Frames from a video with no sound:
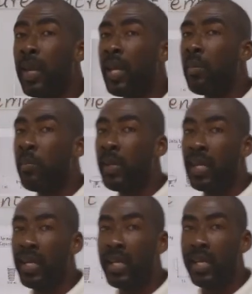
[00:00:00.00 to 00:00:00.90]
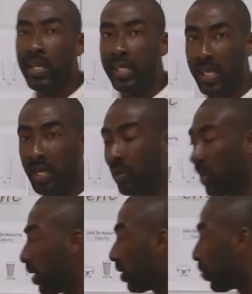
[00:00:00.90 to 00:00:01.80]
milliliter,
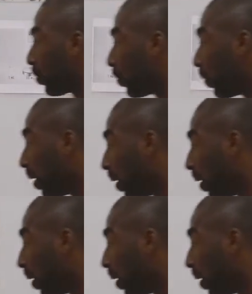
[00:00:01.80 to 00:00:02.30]
okay? So